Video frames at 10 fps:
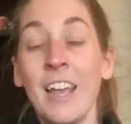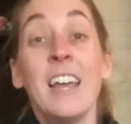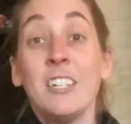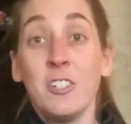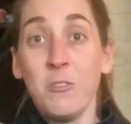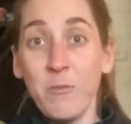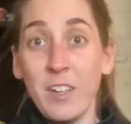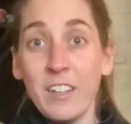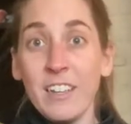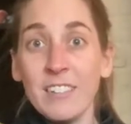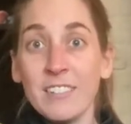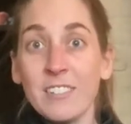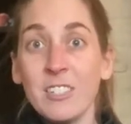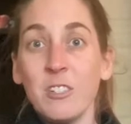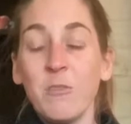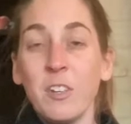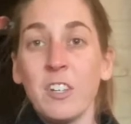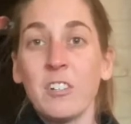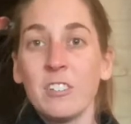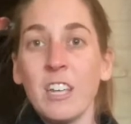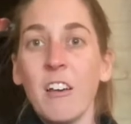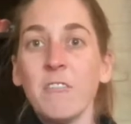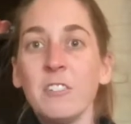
Did you feel it? Did you feel yourself?